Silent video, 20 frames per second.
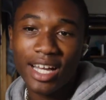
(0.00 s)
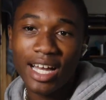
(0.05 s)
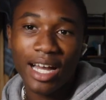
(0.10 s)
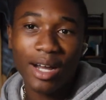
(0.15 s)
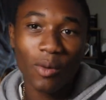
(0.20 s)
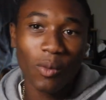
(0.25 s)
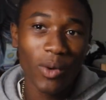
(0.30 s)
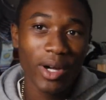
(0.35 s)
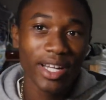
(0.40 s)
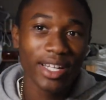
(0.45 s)

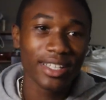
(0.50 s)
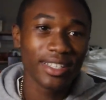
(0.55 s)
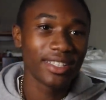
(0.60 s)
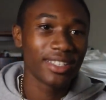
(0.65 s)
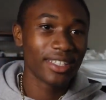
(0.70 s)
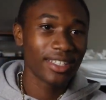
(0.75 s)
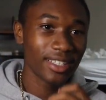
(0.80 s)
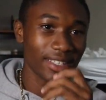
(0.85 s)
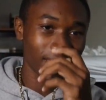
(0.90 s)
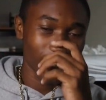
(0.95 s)
I went.
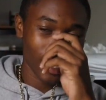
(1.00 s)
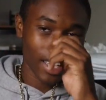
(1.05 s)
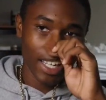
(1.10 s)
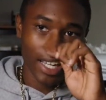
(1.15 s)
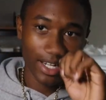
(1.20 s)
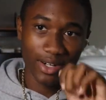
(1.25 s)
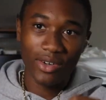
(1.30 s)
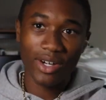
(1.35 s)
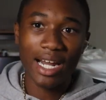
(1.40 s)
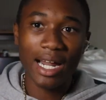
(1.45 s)

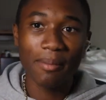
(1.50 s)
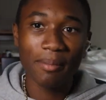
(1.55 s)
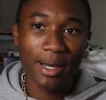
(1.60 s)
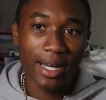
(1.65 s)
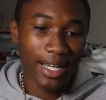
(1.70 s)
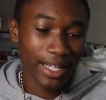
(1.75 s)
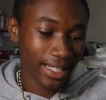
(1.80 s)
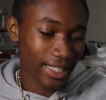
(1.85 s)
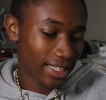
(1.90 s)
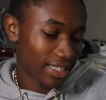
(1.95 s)
I grabbed
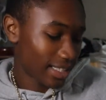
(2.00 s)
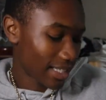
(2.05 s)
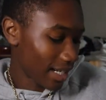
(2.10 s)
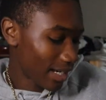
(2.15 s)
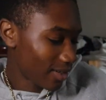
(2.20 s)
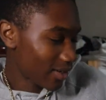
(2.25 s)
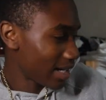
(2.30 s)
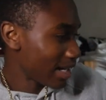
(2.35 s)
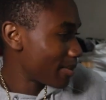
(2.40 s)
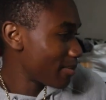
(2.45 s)
my
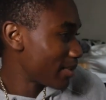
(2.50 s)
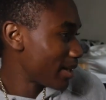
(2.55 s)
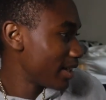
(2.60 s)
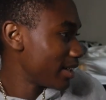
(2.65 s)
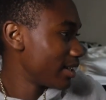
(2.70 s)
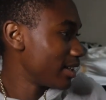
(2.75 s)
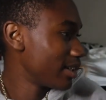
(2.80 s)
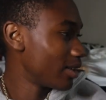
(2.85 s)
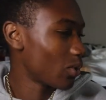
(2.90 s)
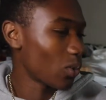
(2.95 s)

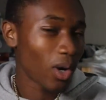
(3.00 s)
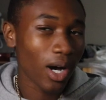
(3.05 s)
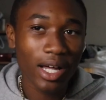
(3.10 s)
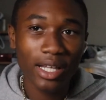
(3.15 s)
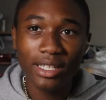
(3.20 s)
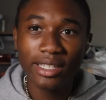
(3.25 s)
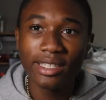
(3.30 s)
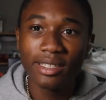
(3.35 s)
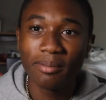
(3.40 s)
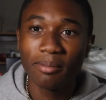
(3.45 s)

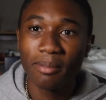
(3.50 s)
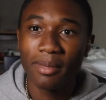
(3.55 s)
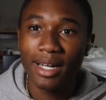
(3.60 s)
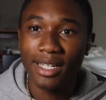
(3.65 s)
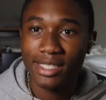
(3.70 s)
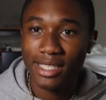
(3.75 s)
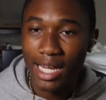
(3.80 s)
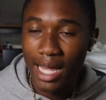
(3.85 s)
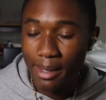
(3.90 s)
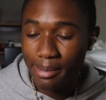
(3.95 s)
wallet,
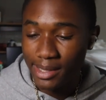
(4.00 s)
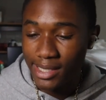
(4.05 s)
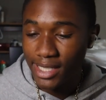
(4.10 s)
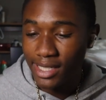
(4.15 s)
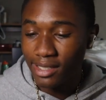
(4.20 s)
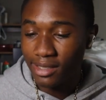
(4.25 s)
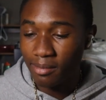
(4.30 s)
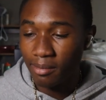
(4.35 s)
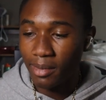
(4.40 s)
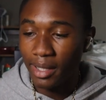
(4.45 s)
my
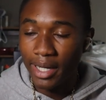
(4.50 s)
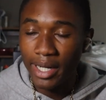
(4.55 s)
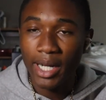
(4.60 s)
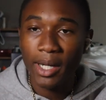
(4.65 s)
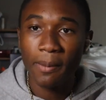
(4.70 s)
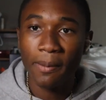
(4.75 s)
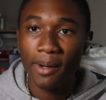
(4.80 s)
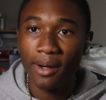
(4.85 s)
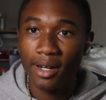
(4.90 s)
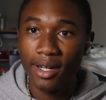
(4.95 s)
chapstick, my
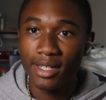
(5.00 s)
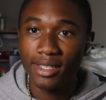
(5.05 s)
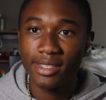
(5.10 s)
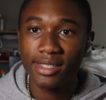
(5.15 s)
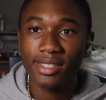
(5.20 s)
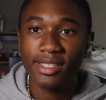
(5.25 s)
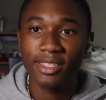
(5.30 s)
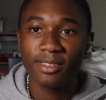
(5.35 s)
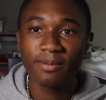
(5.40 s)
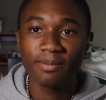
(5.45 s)

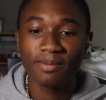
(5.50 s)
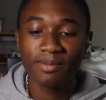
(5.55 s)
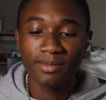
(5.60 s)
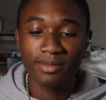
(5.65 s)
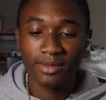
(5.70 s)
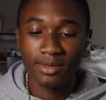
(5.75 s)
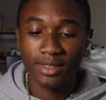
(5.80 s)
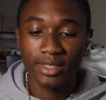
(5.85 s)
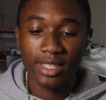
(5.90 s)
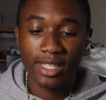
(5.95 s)
AirPods.
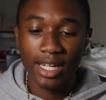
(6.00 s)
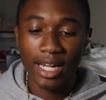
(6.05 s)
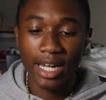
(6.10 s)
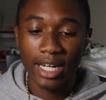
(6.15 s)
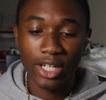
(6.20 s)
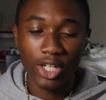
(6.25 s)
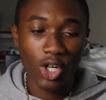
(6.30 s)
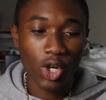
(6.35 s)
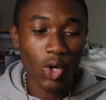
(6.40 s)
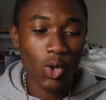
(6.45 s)

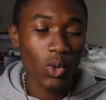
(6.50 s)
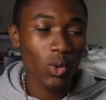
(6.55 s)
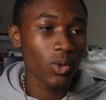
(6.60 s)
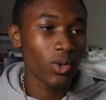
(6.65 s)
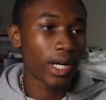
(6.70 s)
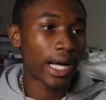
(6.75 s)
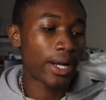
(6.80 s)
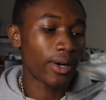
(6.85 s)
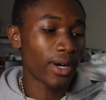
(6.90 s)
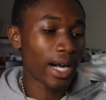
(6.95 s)
I
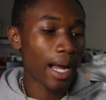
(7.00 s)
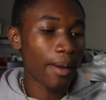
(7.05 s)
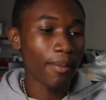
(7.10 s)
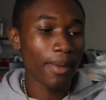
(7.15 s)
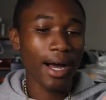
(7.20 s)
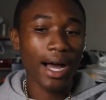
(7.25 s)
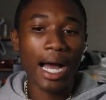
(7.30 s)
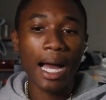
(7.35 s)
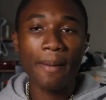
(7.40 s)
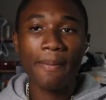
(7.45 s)
grab
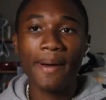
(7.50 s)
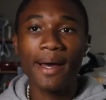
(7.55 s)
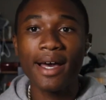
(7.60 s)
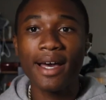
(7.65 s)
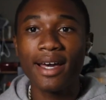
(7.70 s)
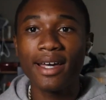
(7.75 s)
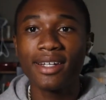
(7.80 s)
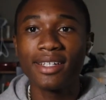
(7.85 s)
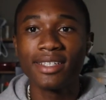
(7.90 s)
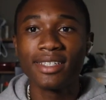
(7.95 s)
my
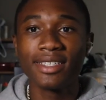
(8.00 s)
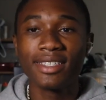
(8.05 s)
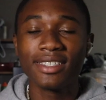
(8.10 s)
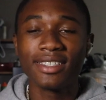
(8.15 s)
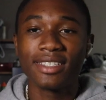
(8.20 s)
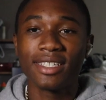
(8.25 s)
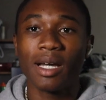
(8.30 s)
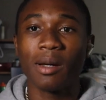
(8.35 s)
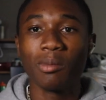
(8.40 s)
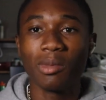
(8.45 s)
iPad.
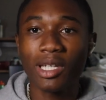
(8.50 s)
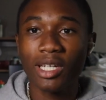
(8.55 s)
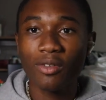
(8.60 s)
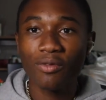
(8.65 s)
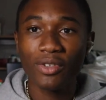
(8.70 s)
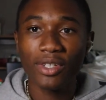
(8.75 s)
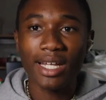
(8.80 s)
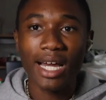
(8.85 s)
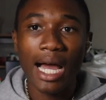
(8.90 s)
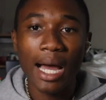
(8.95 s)
I'm
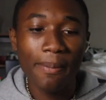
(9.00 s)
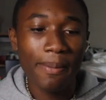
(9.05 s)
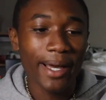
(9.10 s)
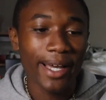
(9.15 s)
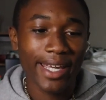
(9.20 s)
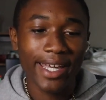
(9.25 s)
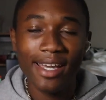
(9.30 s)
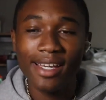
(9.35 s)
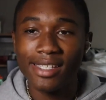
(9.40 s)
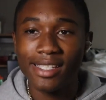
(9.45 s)
looking for the
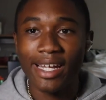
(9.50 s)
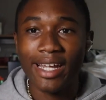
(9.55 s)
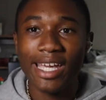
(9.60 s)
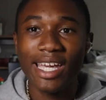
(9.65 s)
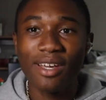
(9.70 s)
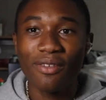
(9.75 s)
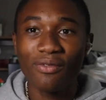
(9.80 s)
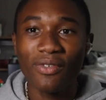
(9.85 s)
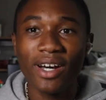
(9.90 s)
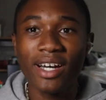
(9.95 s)
iPad case. I
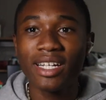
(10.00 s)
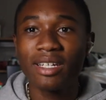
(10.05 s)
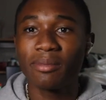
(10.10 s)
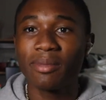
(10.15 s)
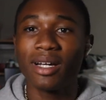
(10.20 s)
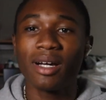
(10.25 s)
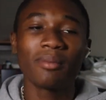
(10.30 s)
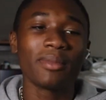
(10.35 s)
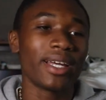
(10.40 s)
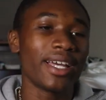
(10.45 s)
can't find it,
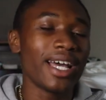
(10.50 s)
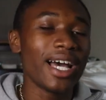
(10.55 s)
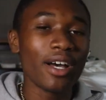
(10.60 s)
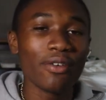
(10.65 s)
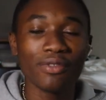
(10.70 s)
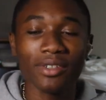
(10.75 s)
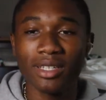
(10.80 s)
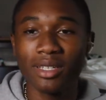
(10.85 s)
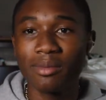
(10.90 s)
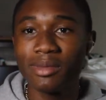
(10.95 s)
man. I'm like,
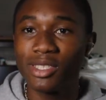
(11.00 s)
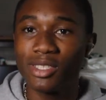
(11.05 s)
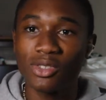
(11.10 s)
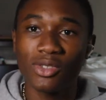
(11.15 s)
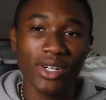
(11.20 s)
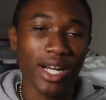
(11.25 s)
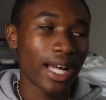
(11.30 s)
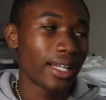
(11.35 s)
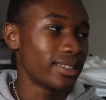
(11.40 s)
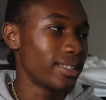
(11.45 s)
F it. Let me
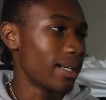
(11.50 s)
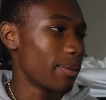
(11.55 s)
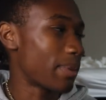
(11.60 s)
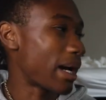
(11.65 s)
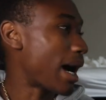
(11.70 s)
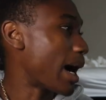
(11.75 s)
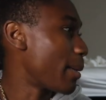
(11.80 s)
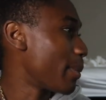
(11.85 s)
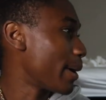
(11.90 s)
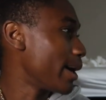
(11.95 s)
just grab the
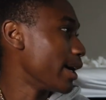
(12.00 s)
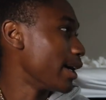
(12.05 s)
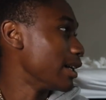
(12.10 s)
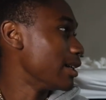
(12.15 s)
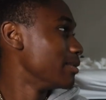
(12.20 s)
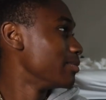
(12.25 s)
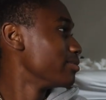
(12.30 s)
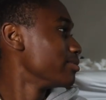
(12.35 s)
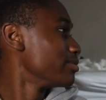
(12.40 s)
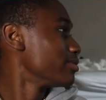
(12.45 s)
iPad.